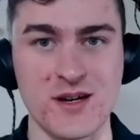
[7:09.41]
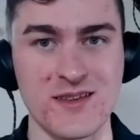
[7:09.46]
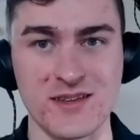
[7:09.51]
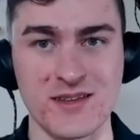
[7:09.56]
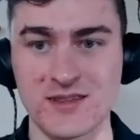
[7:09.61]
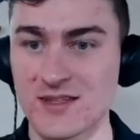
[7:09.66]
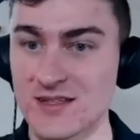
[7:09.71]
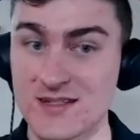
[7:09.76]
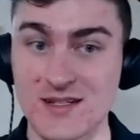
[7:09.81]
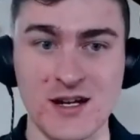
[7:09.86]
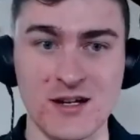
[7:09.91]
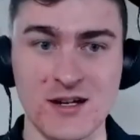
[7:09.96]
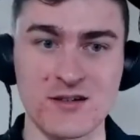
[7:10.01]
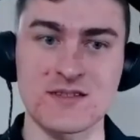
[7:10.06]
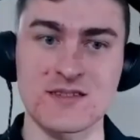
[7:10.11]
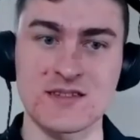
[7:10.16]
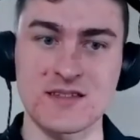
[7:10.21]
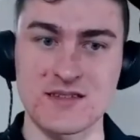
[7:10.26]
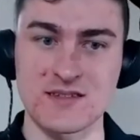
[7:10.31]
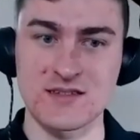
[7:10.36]
I think the
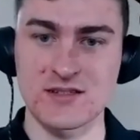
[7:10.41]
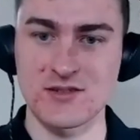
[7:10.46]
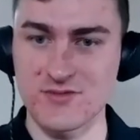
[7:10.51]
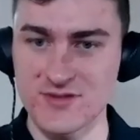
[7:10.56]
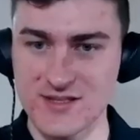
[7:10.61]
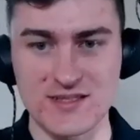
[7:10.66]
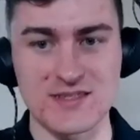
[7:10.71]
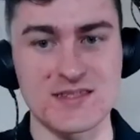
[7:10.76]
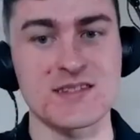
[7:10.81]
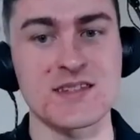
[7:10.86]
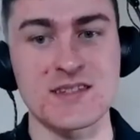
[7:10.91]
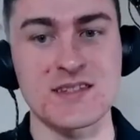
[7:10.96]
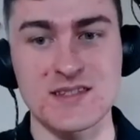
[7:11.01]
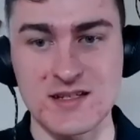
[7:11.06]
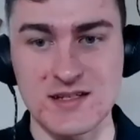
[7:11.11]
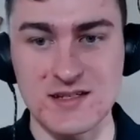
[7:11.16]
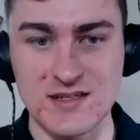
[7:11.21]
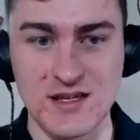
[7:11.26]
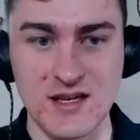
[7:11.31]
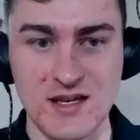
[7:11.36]
entire season he was
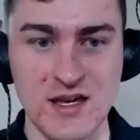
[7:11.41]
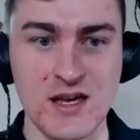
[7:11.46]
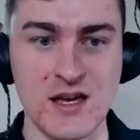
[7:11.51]
consistent.